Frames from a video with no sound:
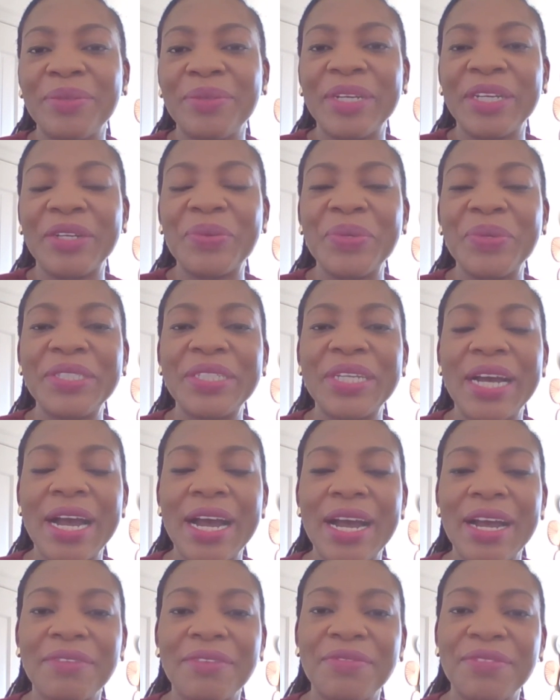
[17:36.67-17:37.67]
we're going to
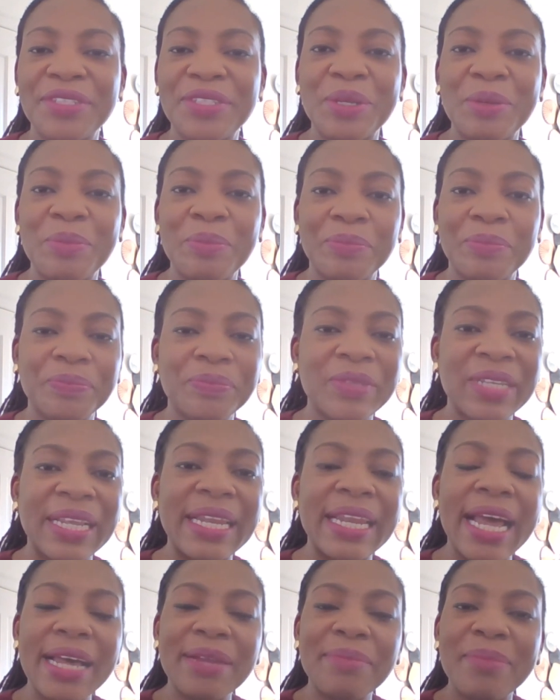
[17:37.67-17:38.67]
have some
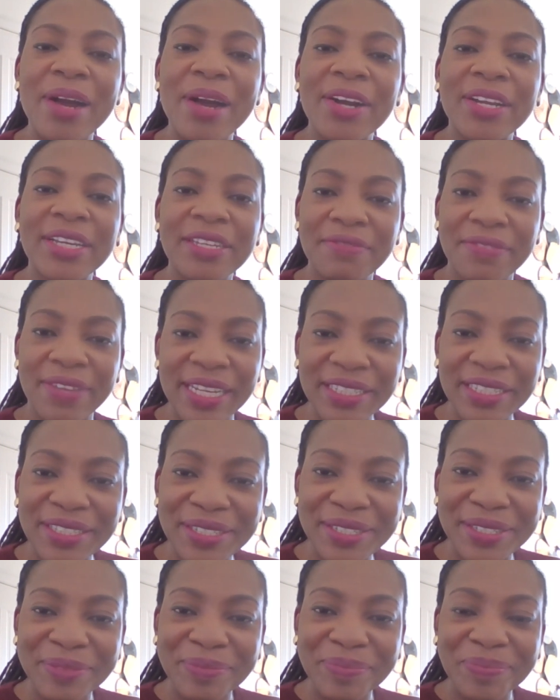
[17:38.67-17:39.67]
landmark
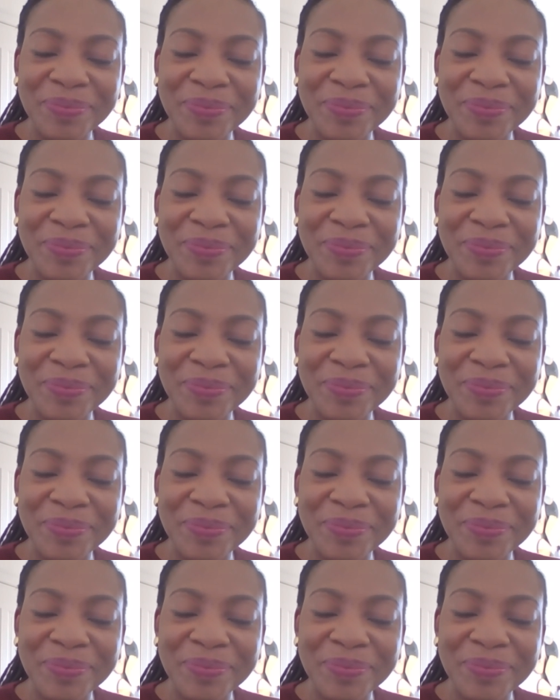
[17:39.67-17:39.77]
events.